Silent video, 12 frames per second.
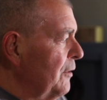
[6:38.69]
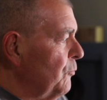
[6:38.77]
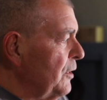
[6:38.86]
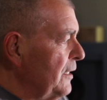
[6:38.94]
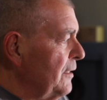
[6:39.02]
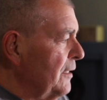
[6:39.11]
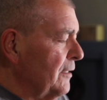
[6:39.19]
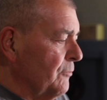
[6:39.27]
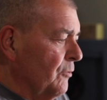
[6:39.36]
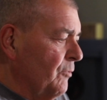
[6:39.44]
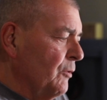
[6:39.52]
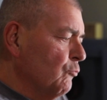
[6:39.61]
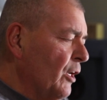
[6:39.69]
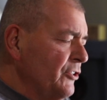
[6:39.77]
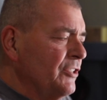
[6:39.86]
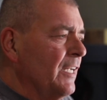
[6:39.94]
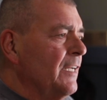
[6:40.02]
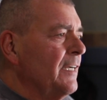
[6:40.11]
we
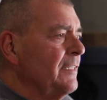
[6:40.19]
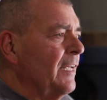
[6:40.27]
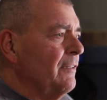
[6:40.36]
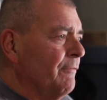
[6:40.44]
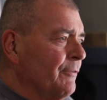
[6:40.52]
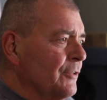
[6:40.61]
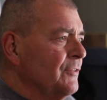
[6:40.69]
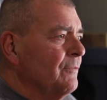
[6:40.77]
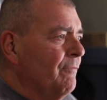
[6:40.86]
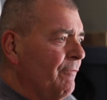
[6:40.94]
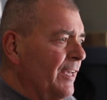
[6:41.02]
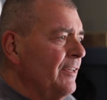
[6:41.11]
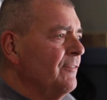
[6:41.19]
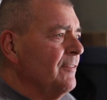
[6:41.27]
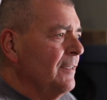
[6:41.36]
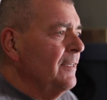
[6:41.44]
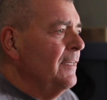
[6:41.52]
rushed the gun on the first phase,